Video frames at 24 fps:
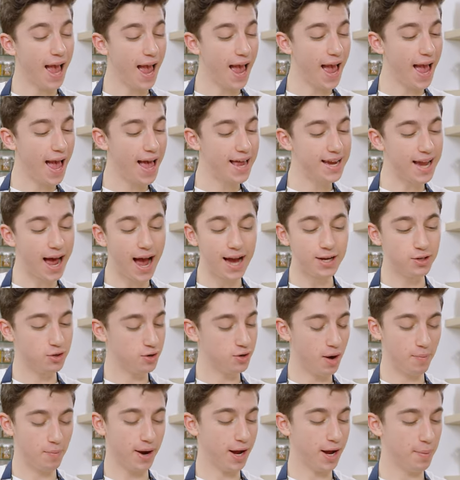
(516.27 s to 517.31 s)
and I do
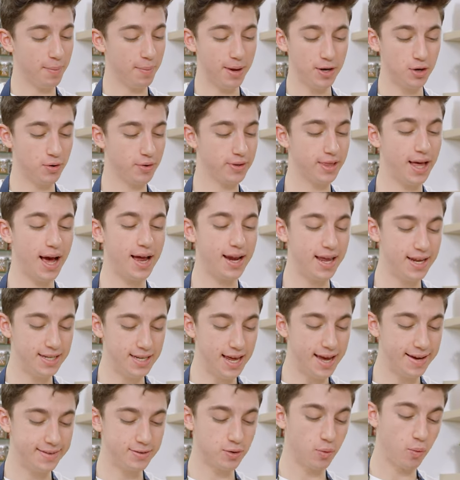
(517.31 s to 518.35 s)
not recommend doing that. It
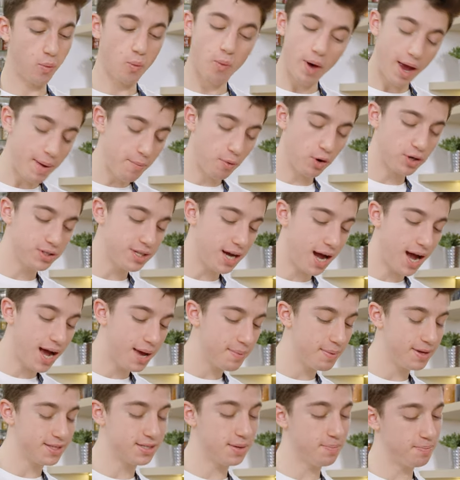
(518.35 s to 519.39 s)
takes way more
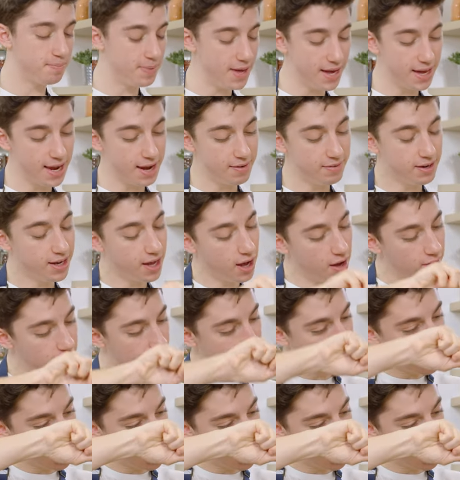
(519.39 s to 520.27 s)
time, it's a bit of a